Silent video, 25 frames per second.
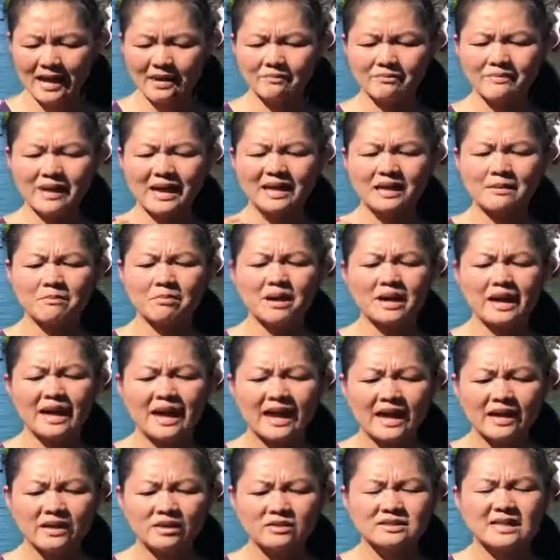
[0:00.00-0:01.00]
make a
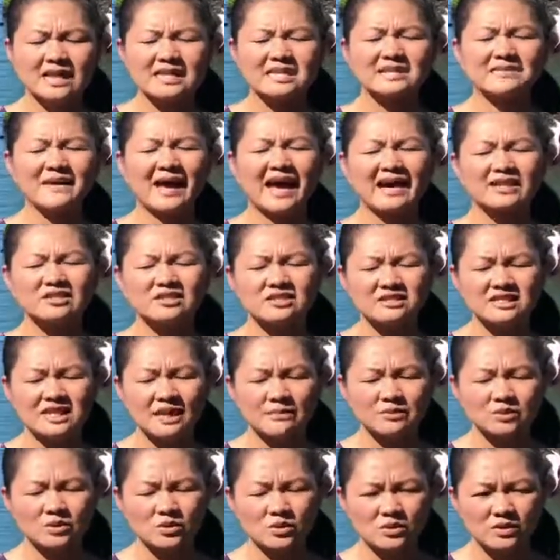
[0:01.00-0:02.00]
plan or take some action
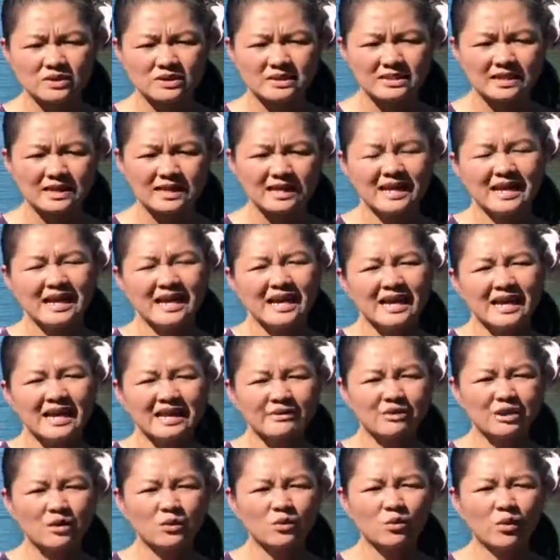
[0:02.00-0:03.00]
steps towards it,
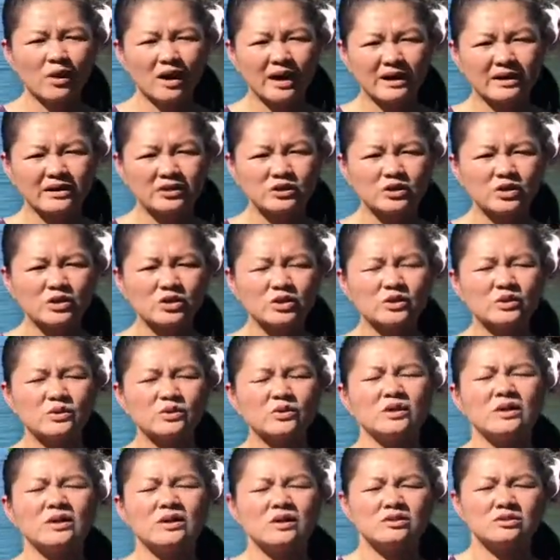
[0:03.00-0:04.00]
it requires
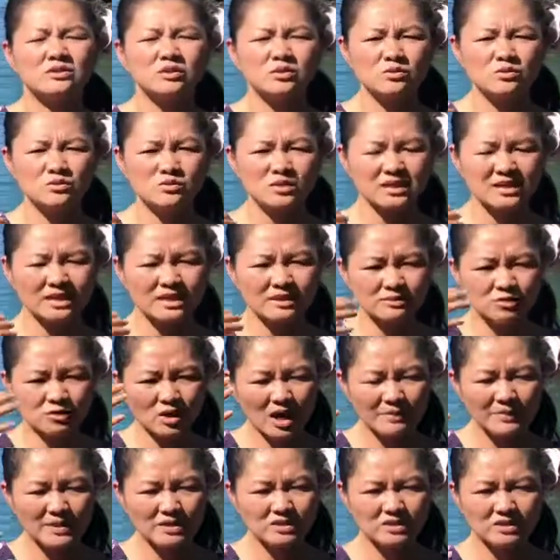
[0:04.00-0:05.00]
you to really
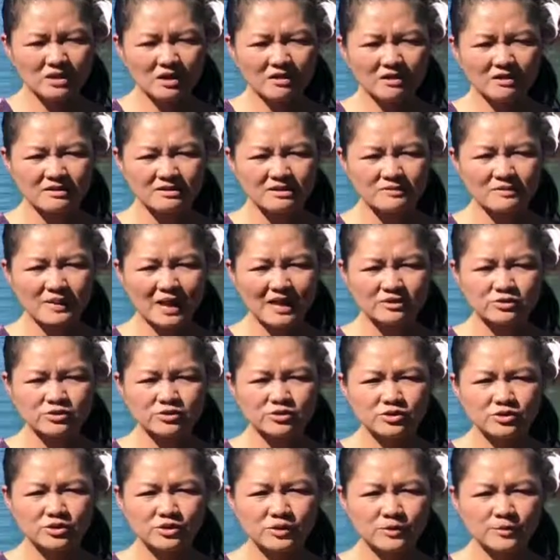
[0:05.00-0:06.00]
drop into the heart space
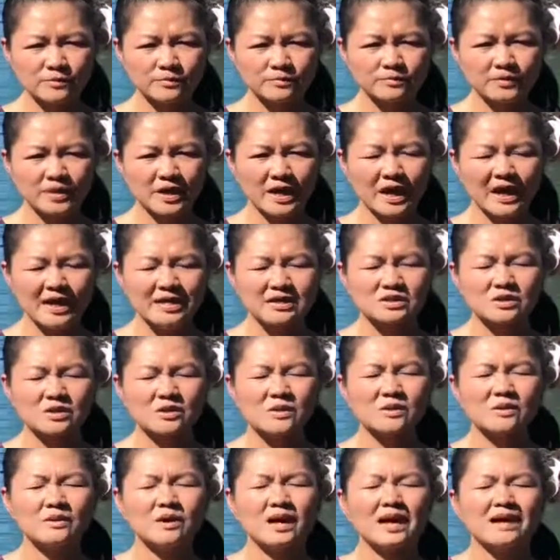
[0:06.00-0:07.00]
too, okay?
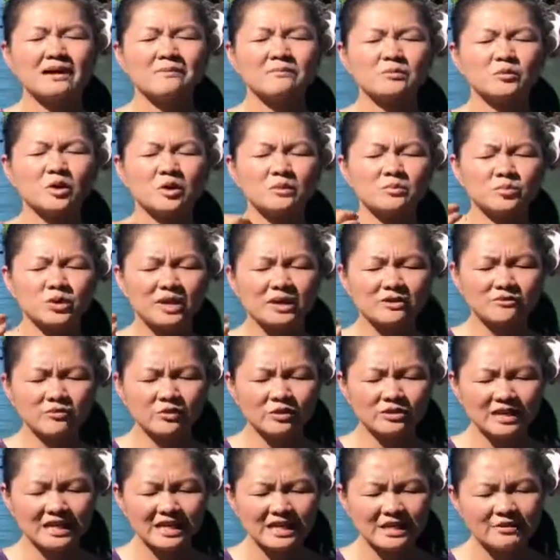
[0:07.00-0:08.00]
So I'm going to bring
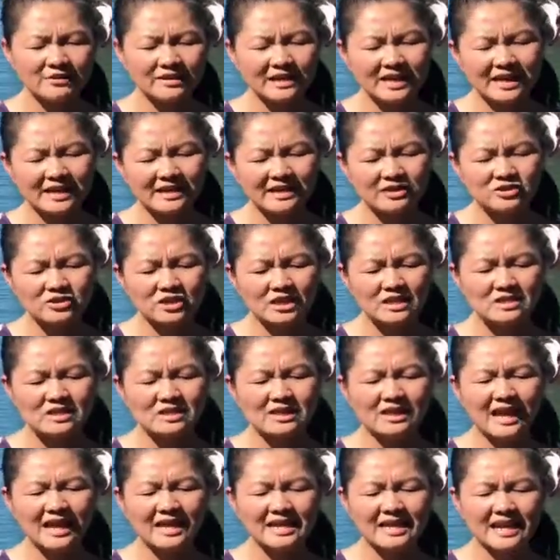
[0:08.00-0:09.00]
forth the healing energy, the
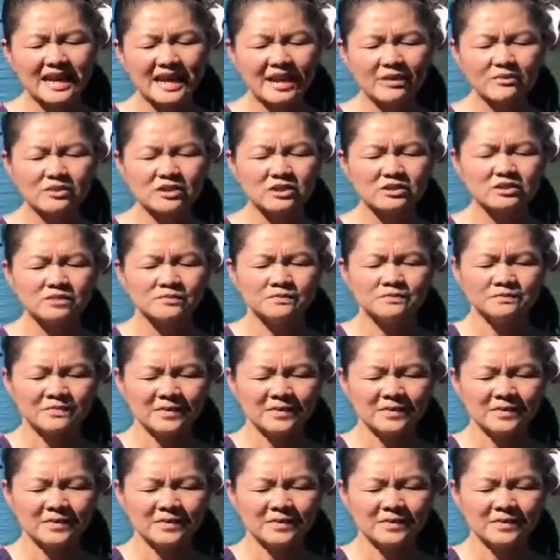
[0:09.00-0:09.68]
light language.